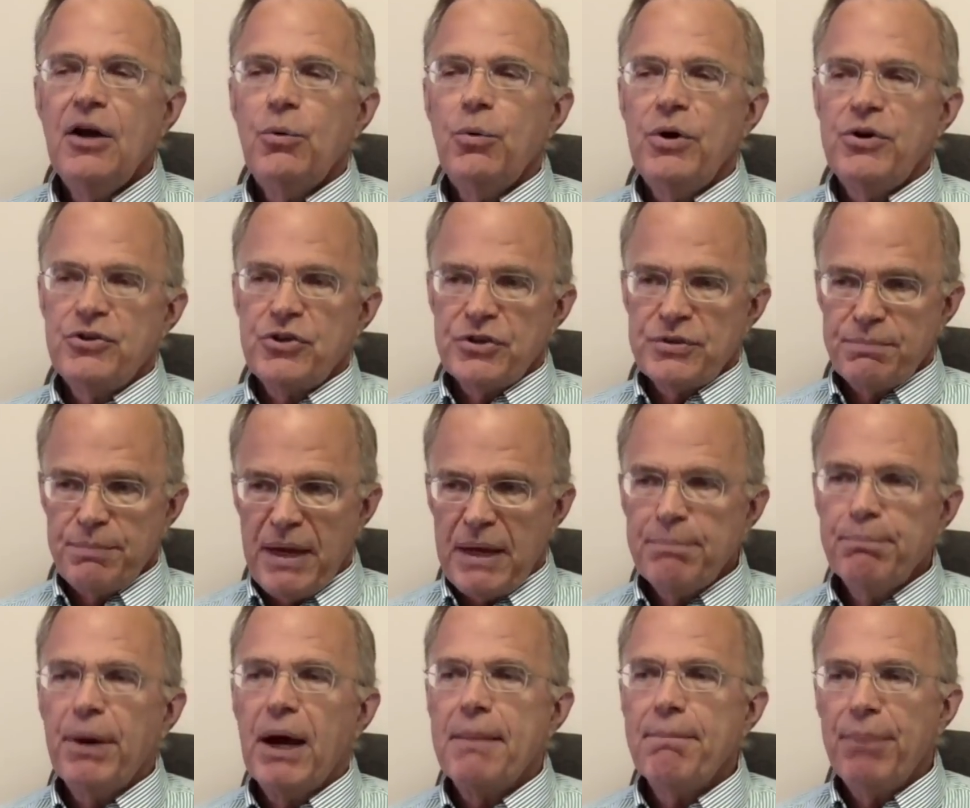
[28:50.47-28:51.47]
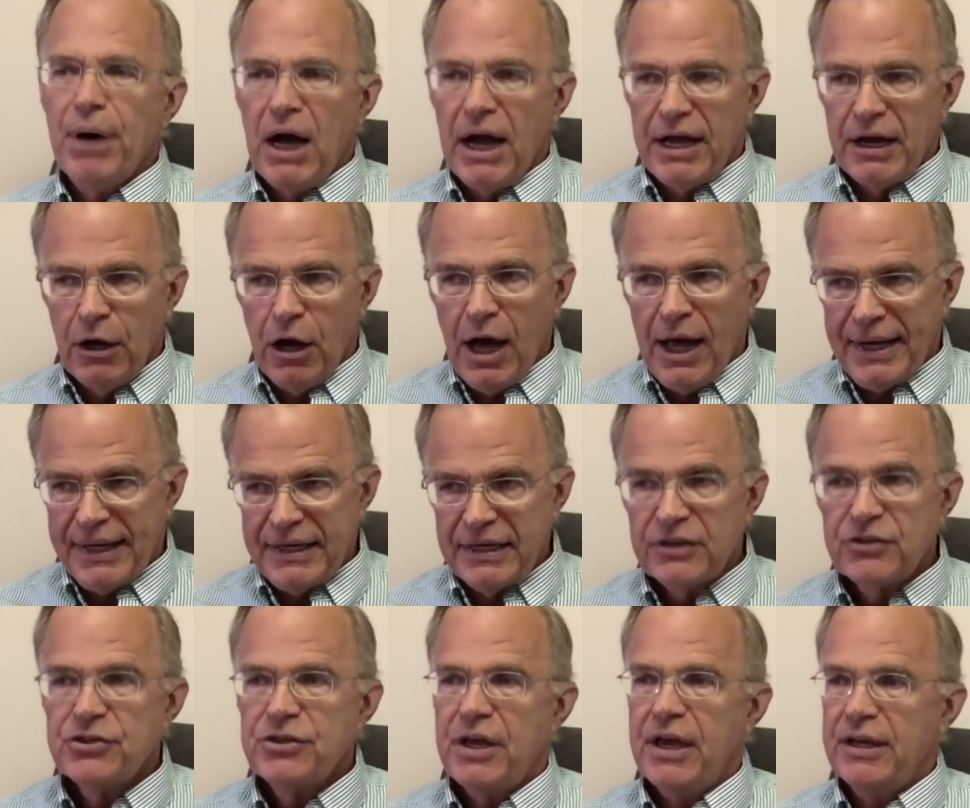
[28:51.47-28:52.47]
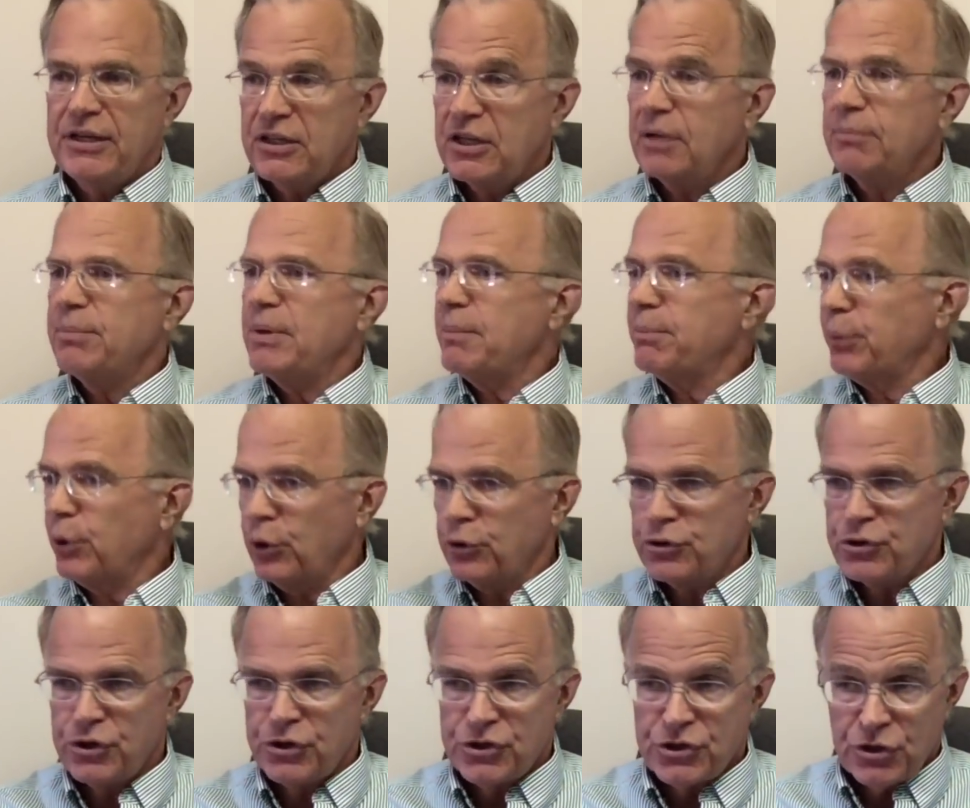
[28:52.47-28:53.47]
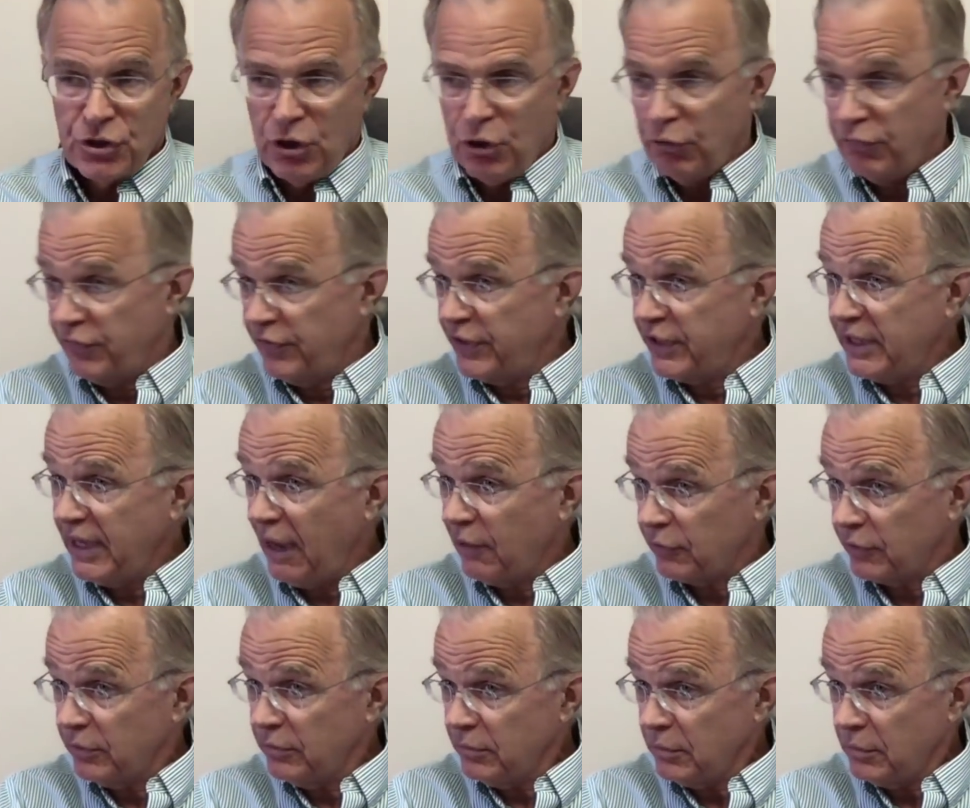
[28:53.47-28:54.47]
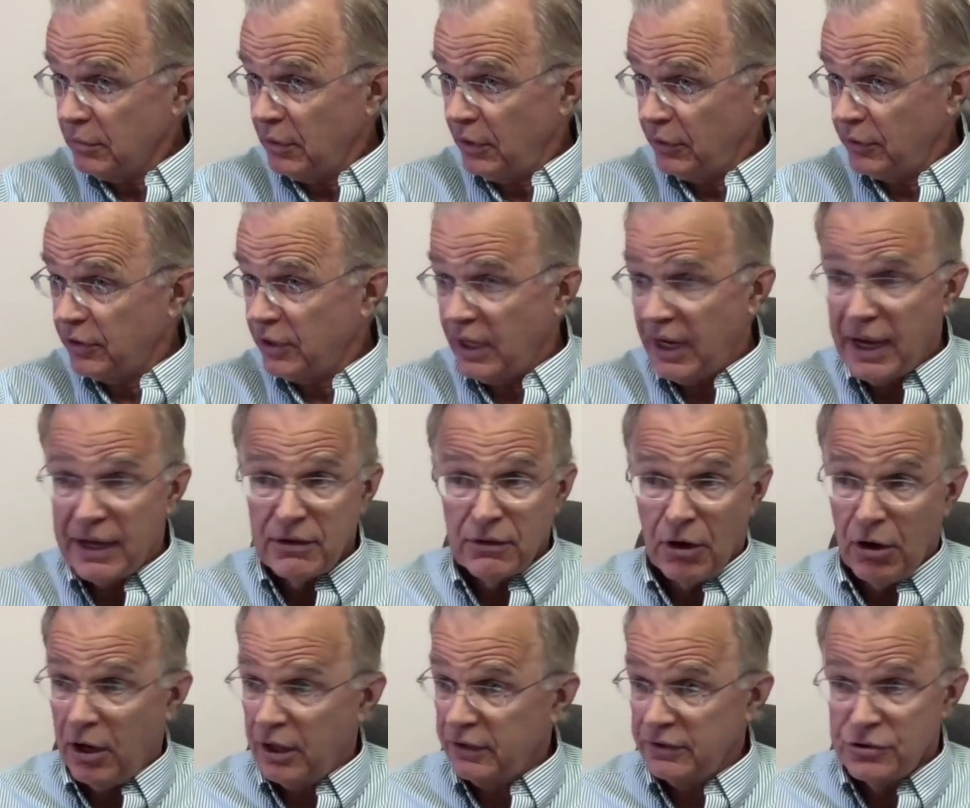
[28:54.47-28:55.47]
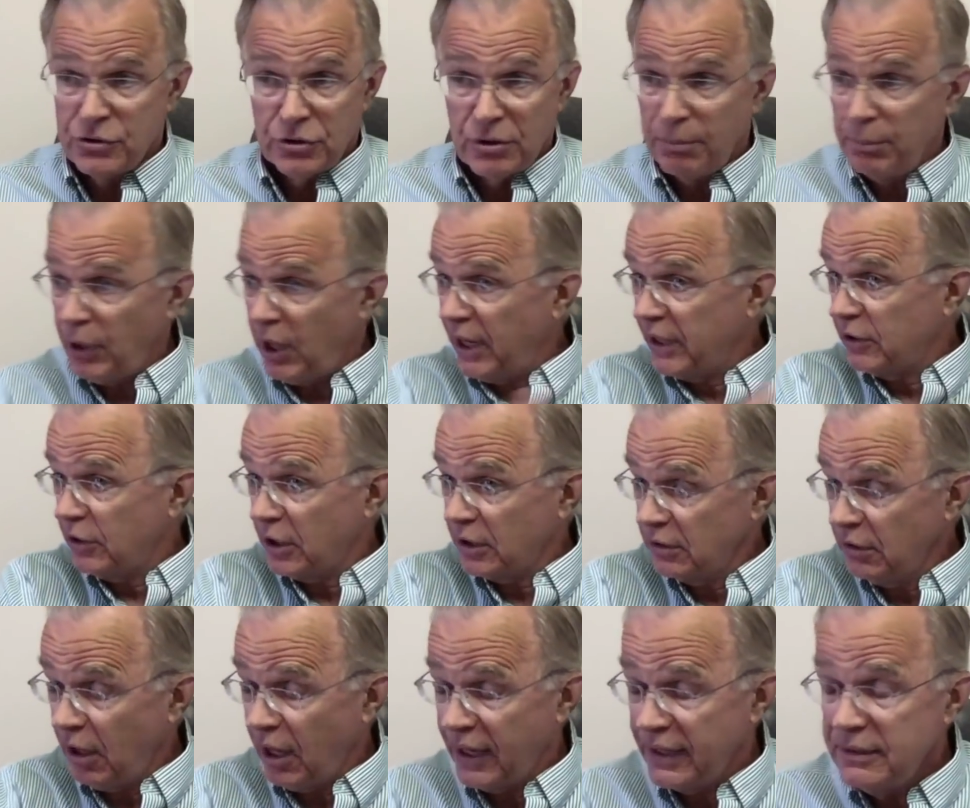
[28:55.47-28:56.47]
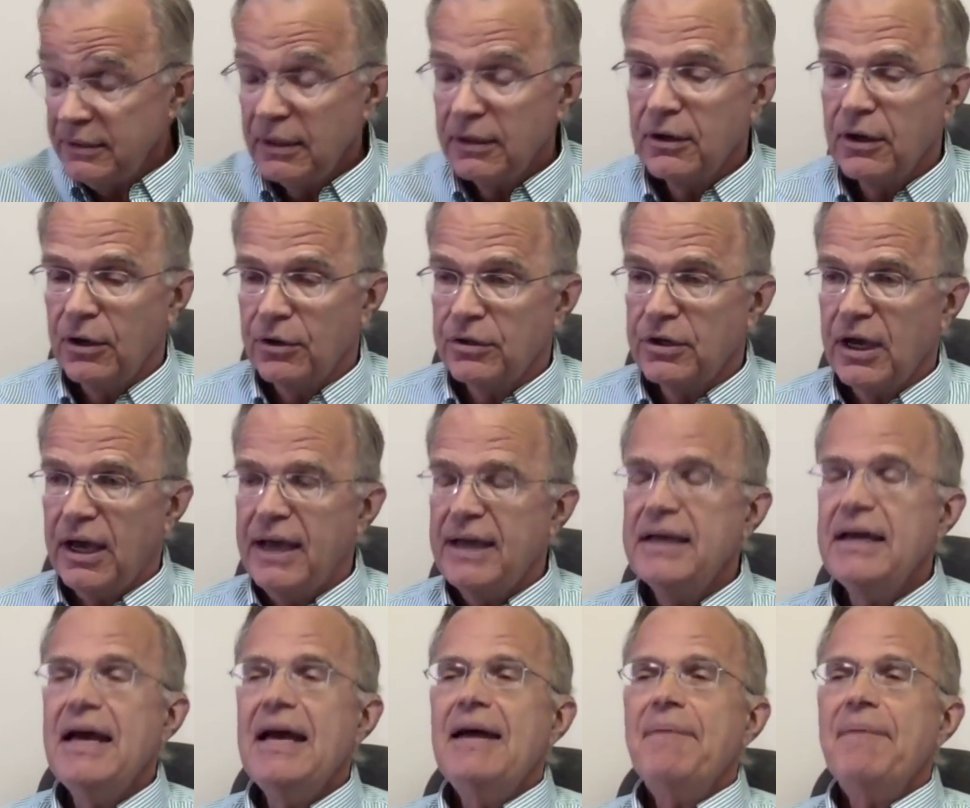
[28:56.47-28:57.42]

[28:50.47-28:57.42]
which is made by Biotics and can be purchased over the counter, okay, you can buy it online, okay?